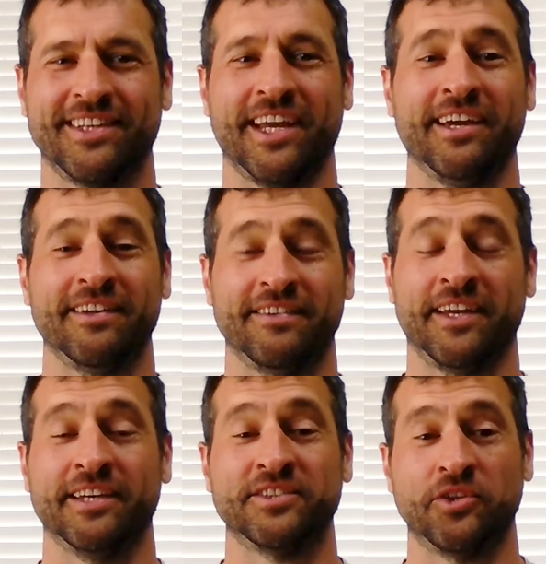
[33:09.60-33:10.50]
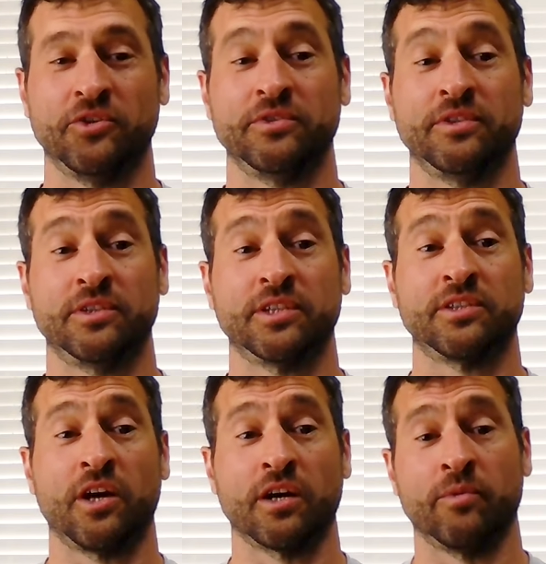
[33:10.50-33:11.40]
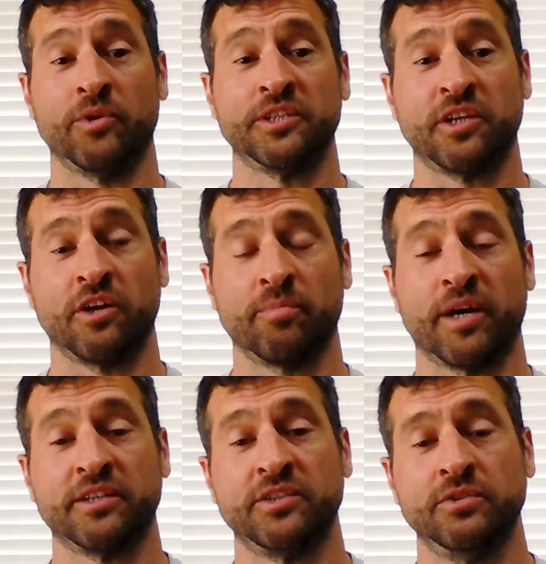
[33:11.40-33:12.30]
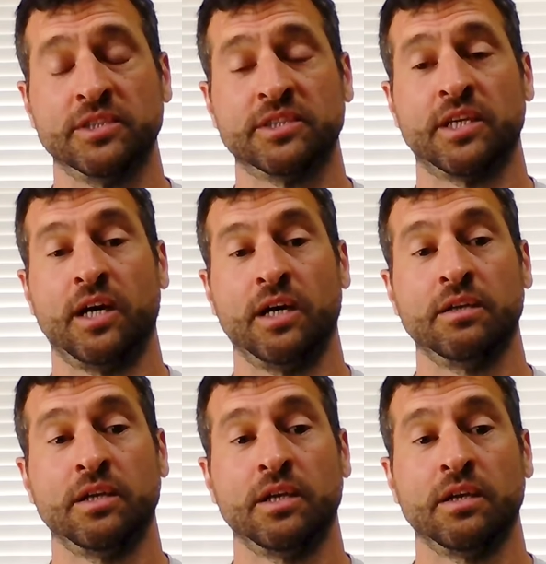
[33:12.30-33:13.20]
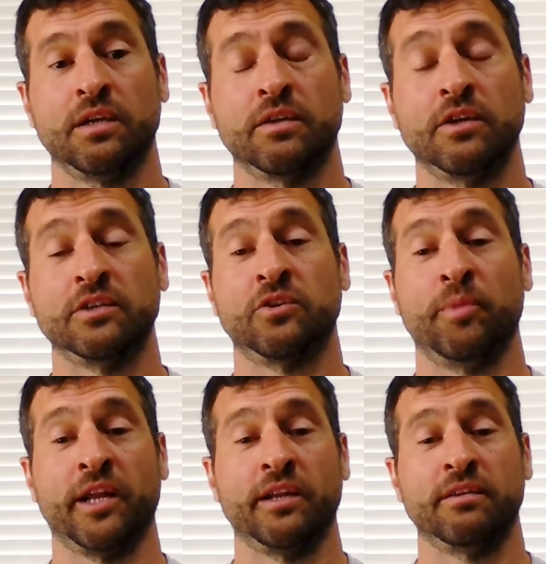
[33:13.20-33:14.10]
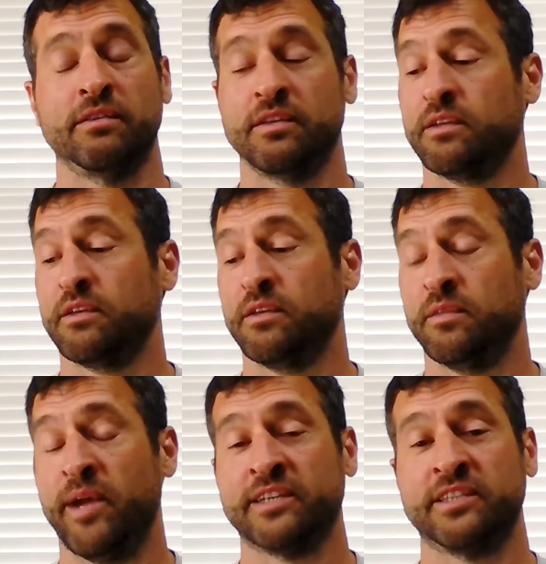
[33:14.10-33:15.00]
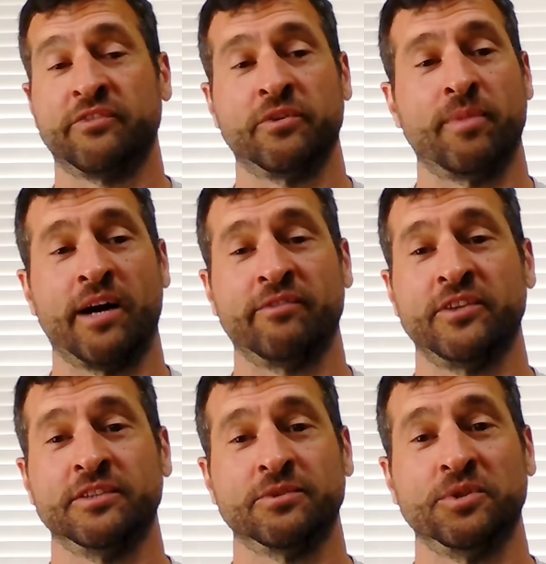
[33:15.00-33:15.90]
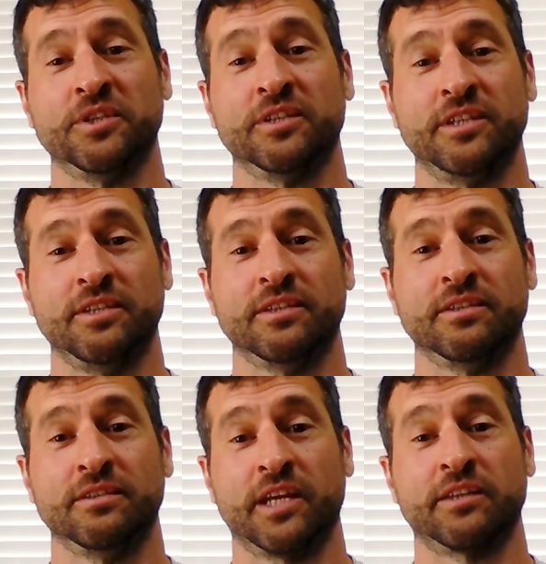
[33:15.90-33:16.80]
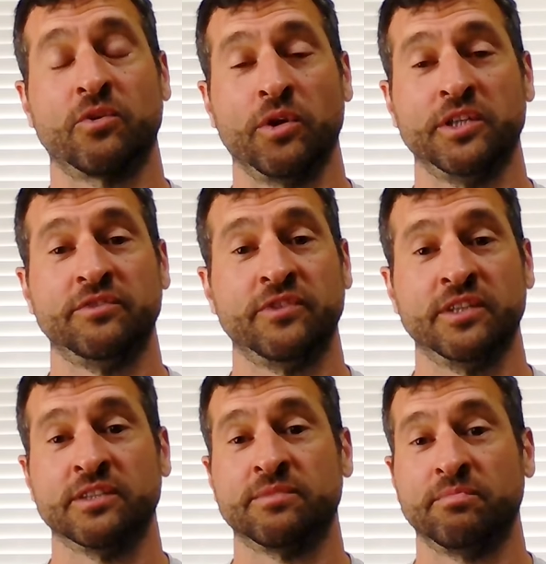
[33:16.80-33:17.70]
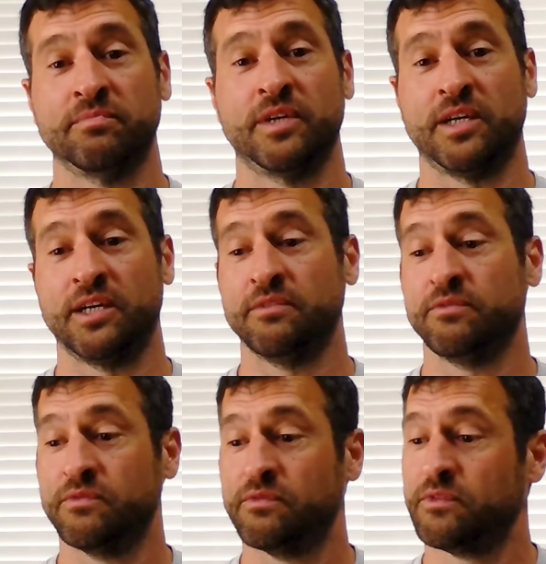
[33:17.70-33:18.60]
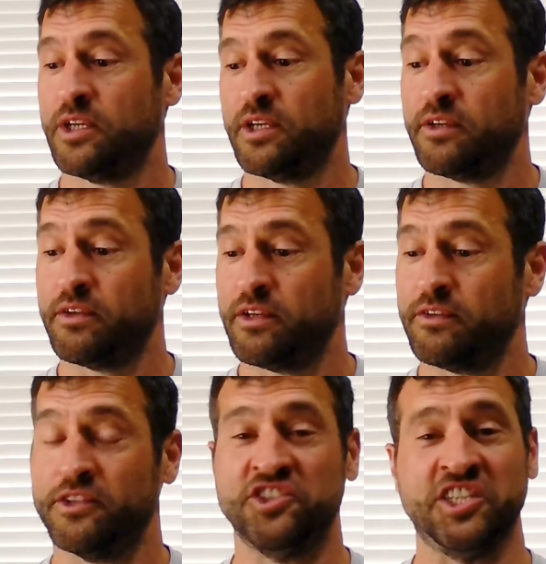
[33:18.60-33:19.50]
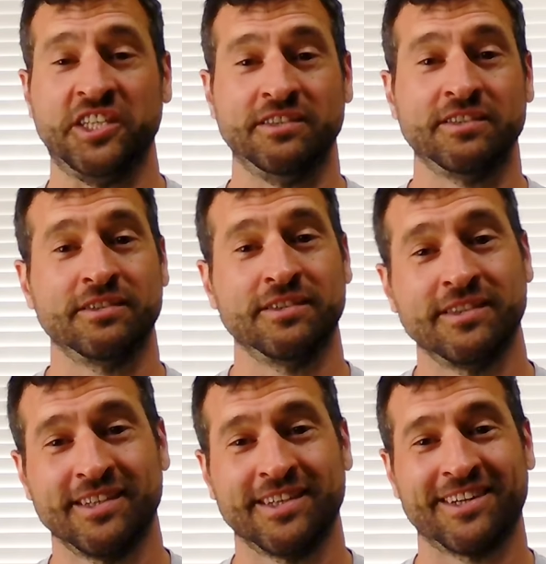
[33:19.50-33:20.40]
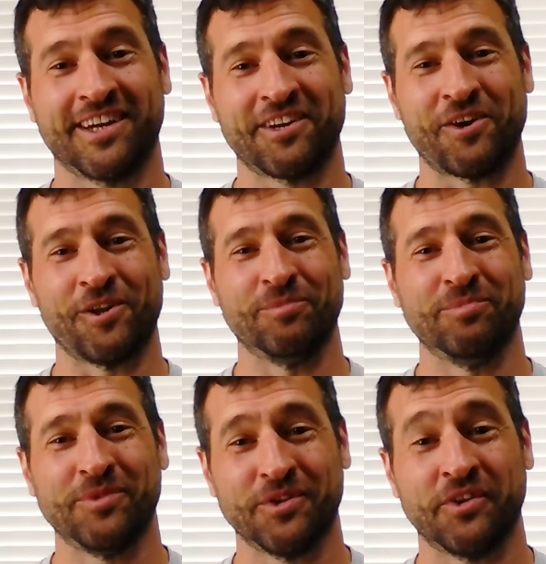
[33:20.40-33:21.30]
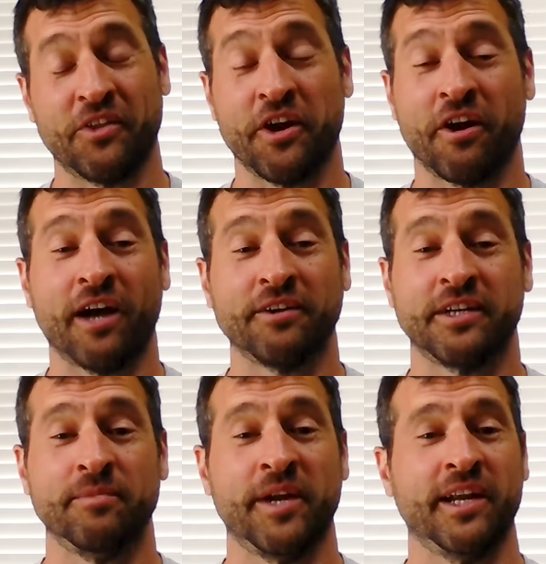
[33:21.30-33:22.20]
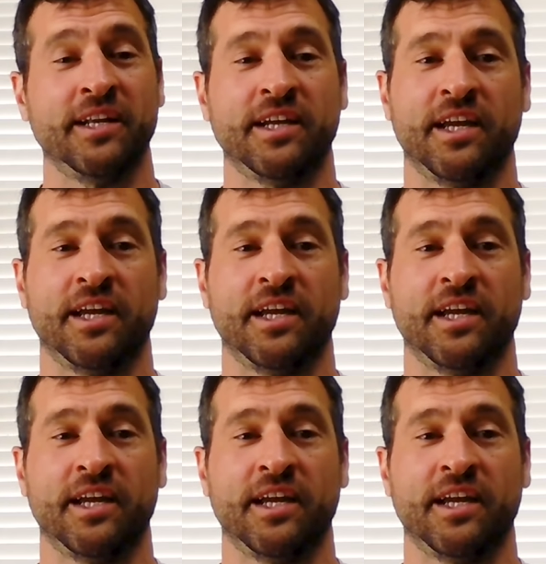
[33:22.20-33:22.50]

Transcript: Yeah. So to talk, I want you to talk about too is there are so many. The Max Effort Mafia is a real deal. Like the CoryG Fitness, the G's, I call them. They're out there, man.